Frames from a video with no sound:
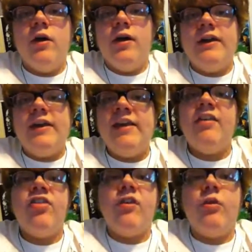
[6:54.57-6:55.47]

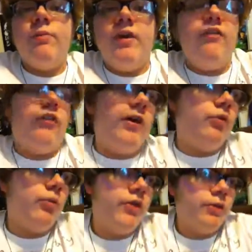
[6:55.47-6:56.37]
easy it would be for him to
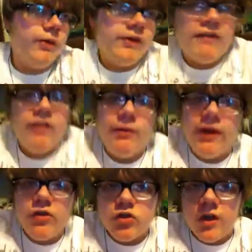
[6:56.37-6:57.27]
win the World Heavyweight
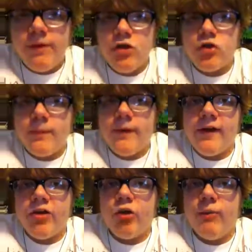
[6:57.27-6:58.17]
Championship at
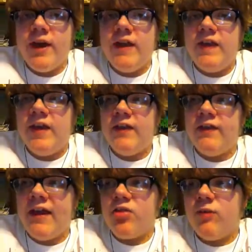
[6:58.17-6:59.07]
WrestleMania, and
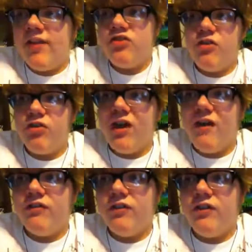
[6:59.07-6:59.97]
that's why he chose to go
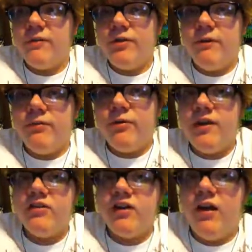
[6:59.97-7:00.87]
after the WWE
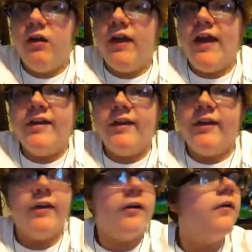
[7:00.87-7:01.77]
title that
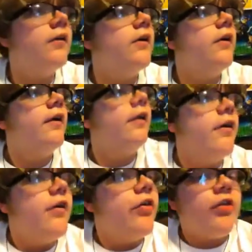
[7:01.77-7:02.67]
year.
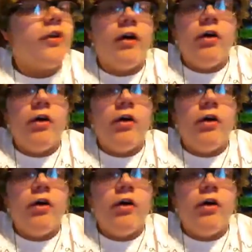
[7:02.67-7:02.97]
So,